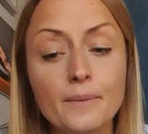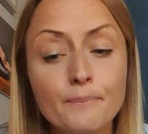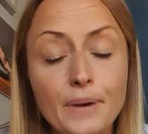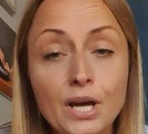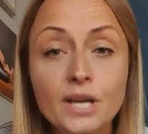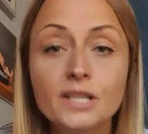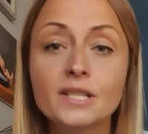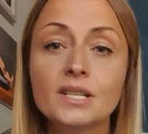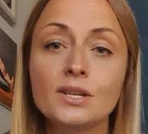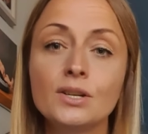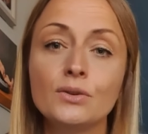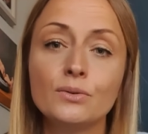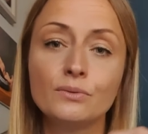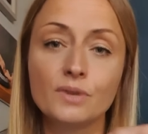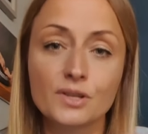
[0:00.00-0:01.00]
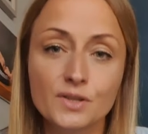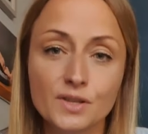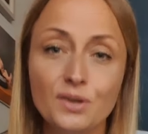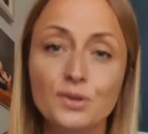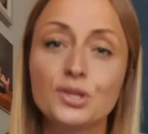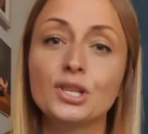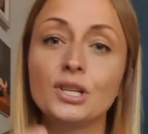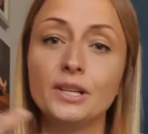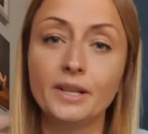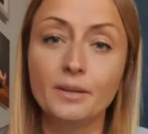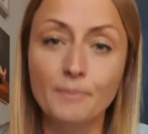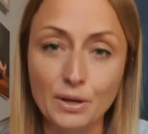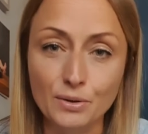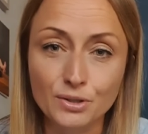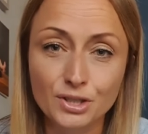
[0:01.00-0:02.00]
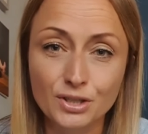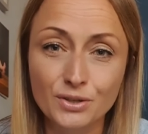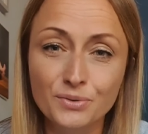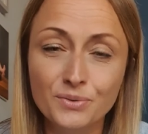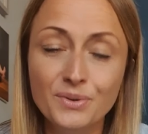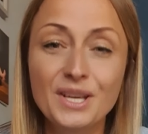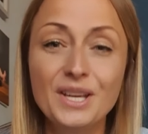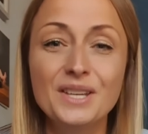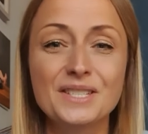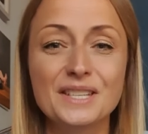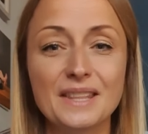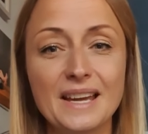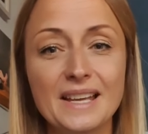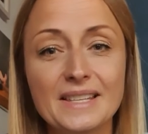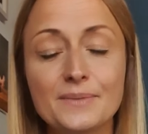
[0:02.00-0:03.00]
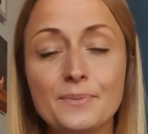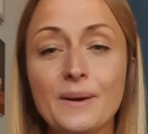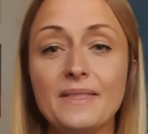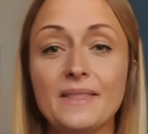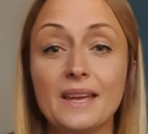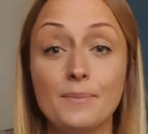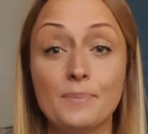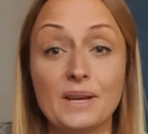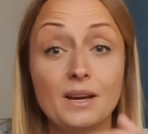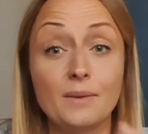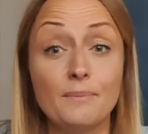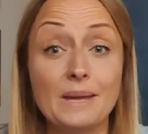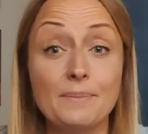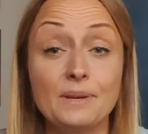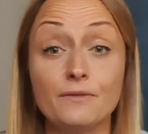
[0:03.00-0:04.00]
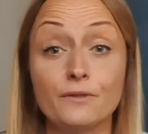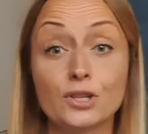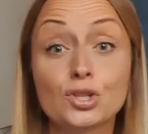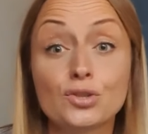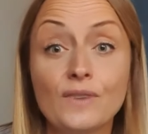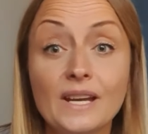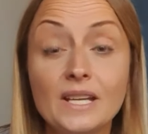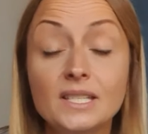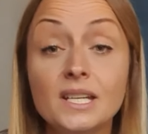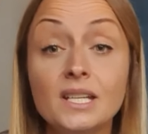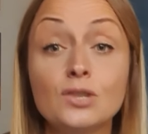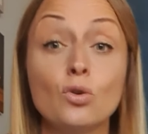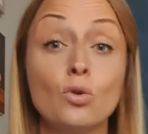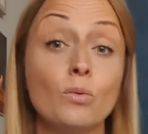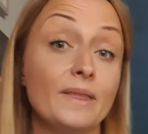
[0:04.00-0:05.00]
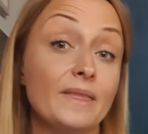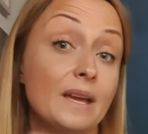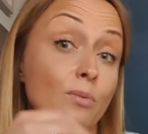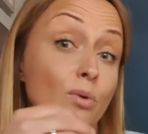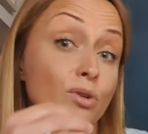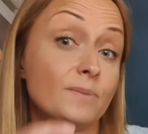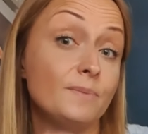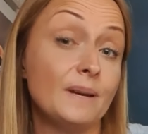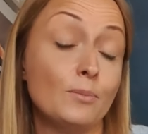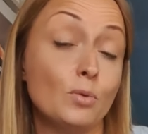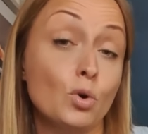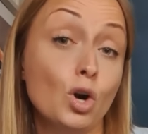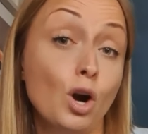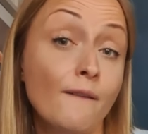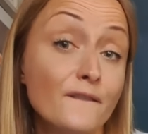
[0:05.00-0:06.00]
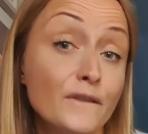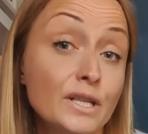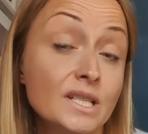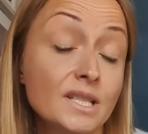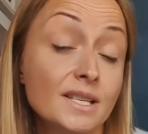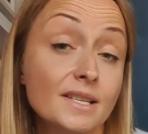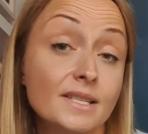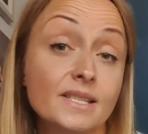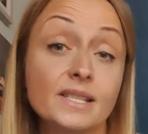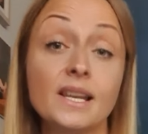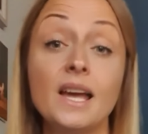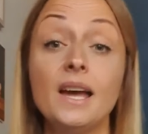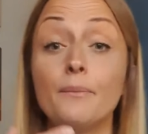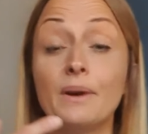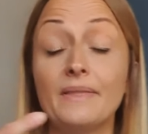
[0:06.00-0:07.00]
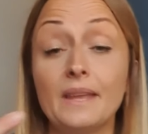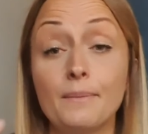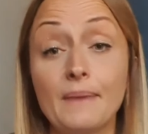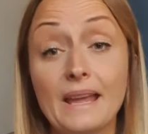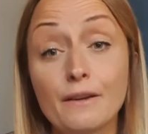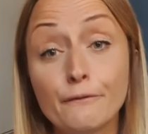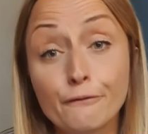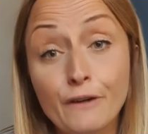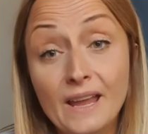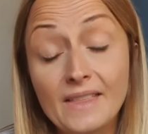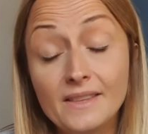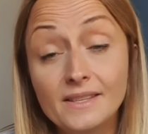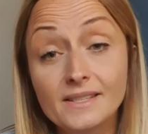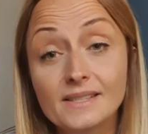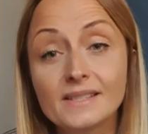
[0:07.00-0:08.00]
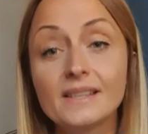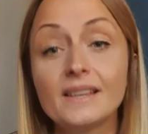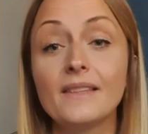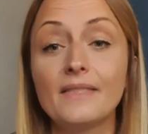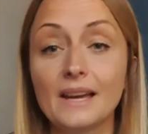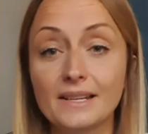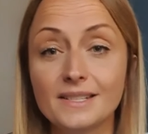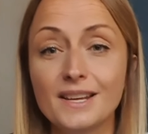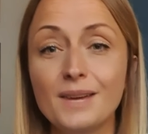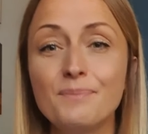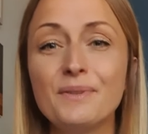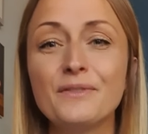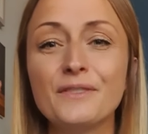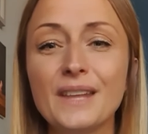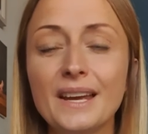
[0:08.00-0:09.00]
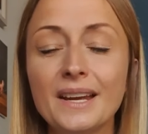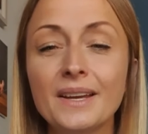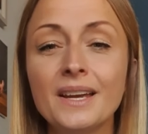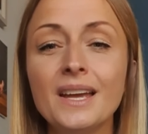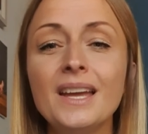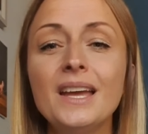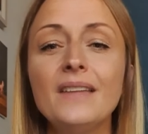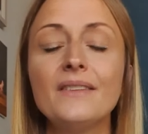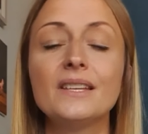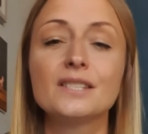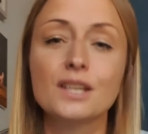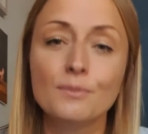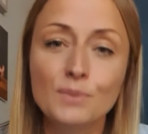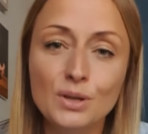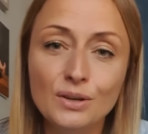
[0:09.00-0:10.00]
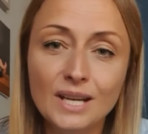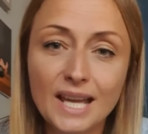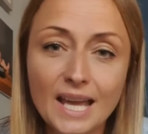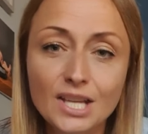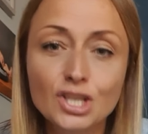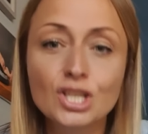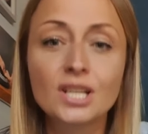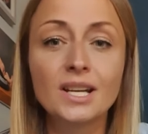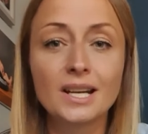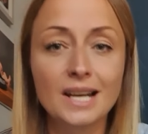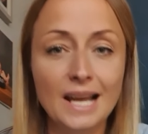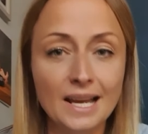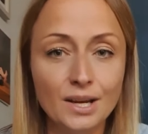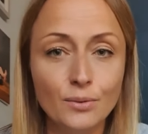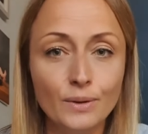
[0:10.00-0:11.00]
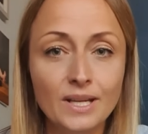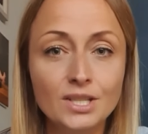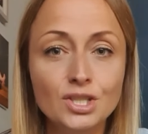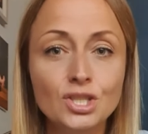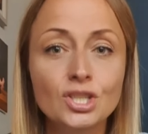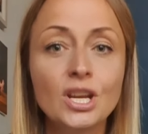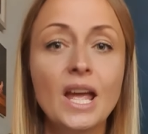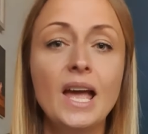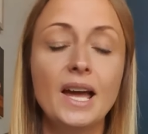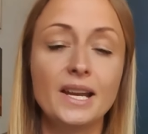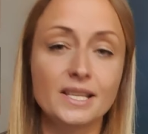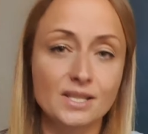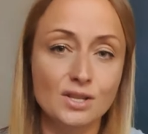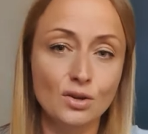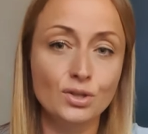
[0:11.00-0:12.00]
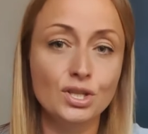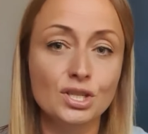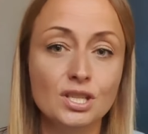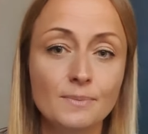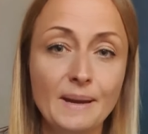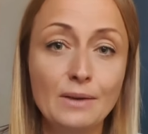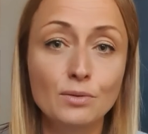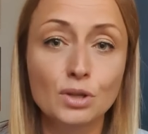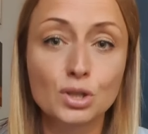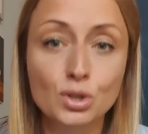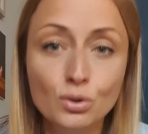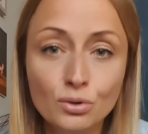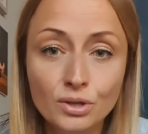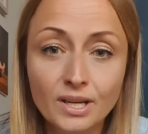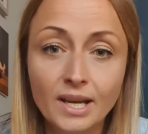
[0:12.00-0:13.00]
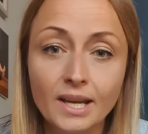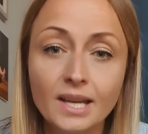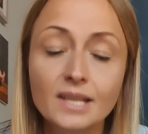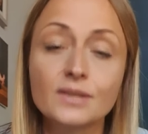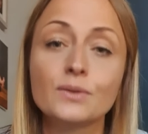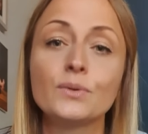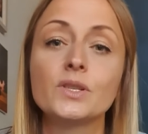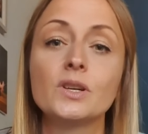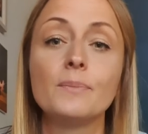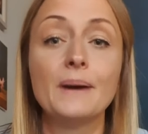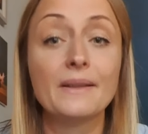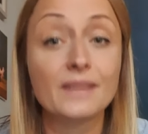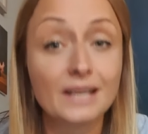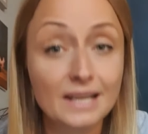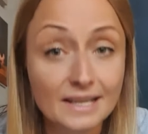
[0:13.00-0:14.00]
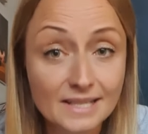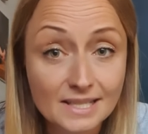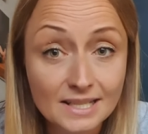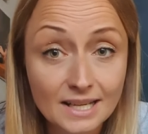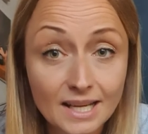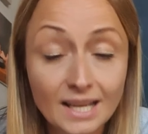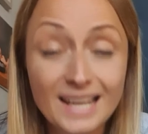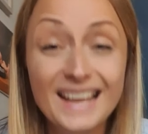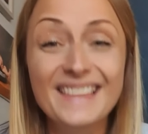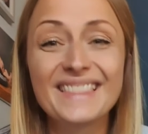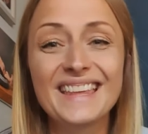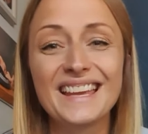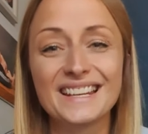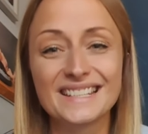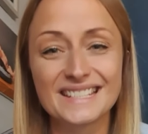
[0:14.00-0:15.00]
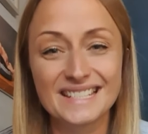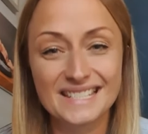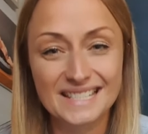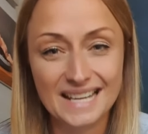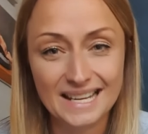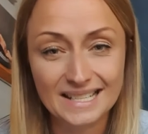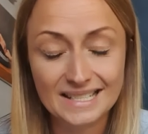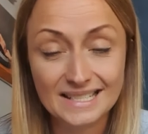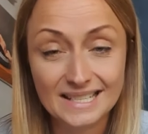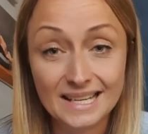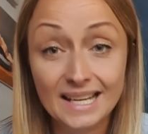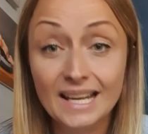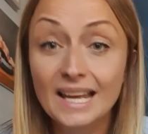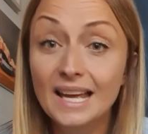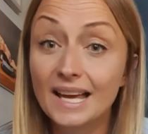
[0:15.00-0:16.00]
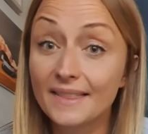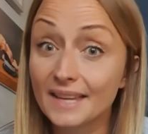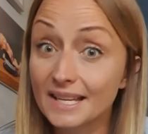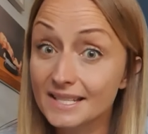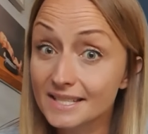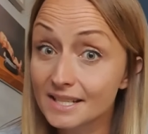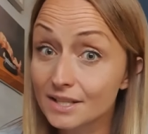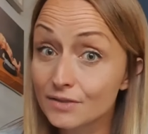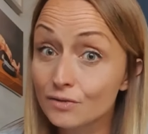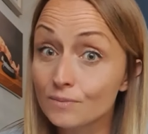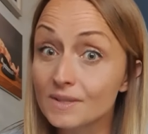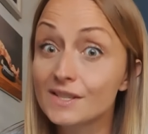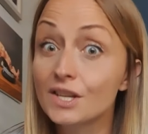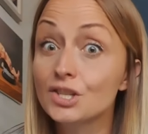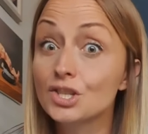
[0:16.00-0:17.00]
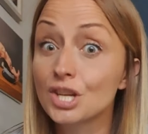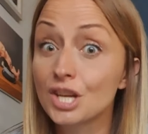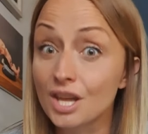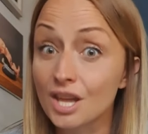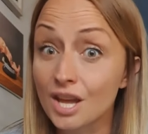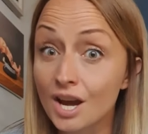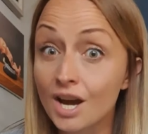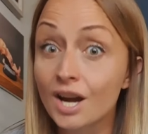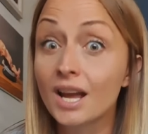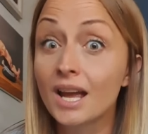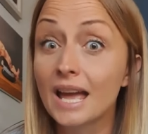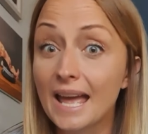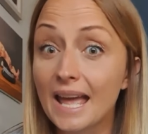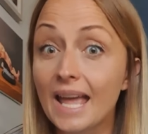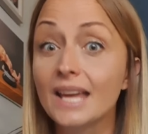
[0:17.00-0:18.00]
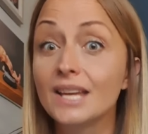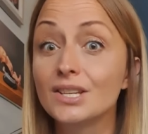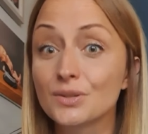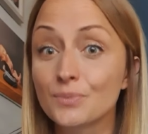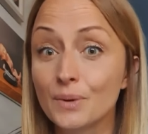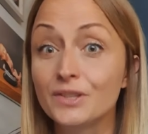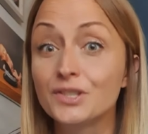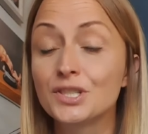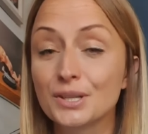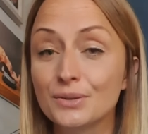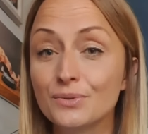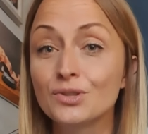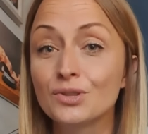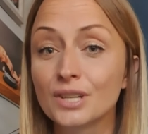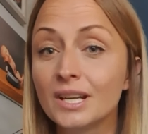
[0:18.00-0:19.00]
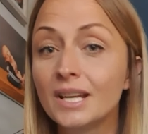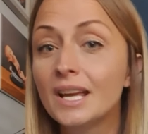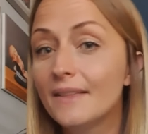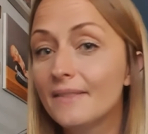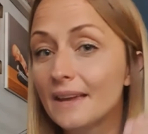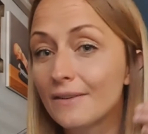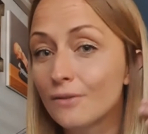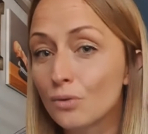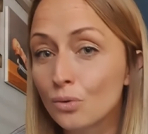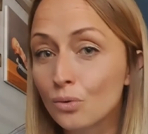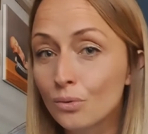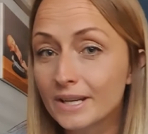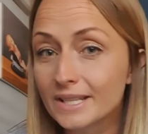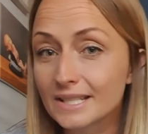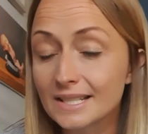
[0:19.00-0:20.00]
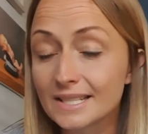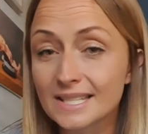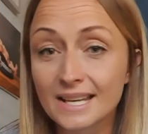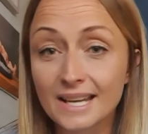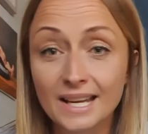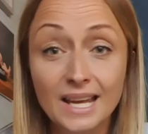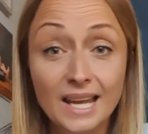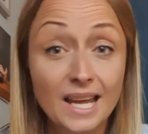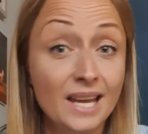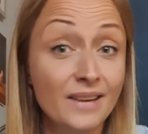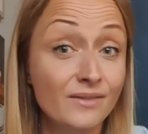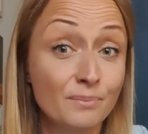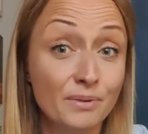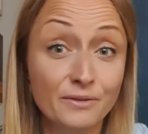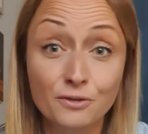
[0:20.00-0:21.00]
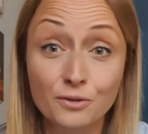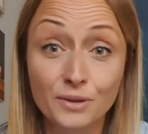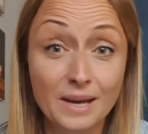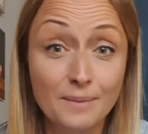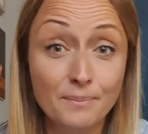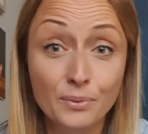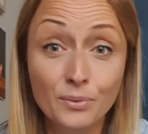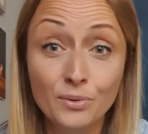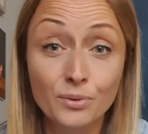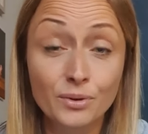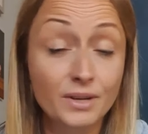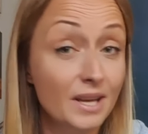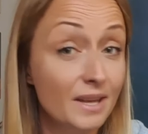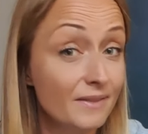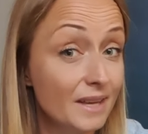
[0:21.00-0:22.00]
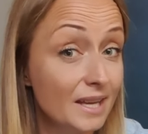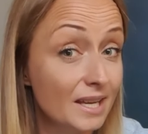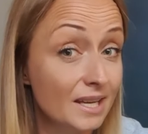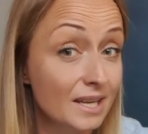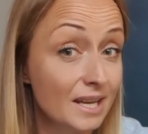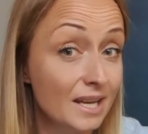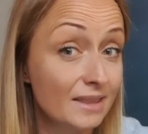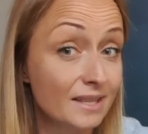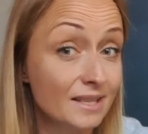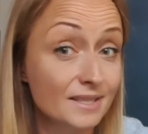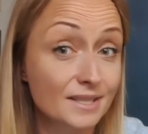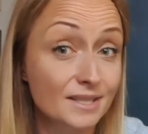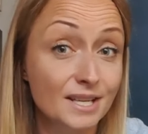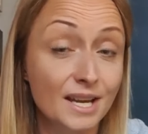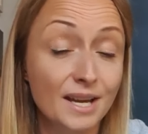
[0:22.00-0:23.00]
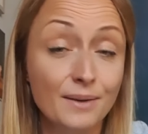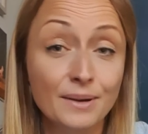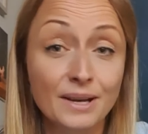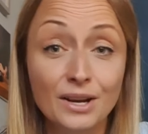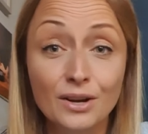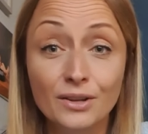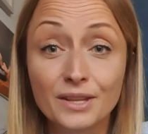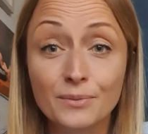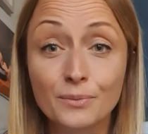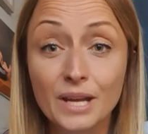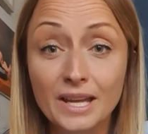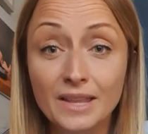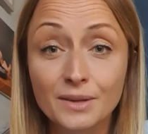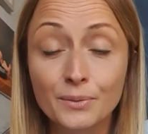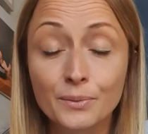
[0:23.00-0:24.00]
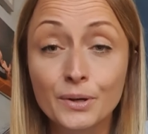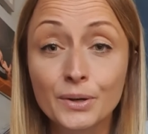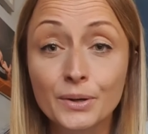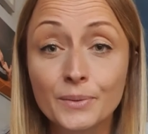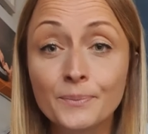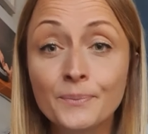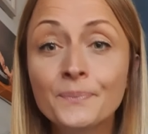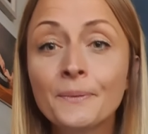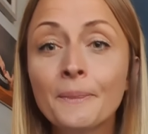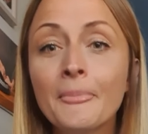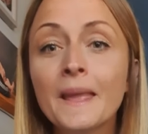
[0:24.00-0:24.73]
personal, social and emotional. So that's when they become maybe frustrated, or when they want a bit more confidence, when they make friends, that type of thing. There's communication and language, and it's not just about the talking, it's also about the listening and the understanding, and that starts from such a young age with children. They're always listening. Even before they're born, they can hear things that are going on in the womb.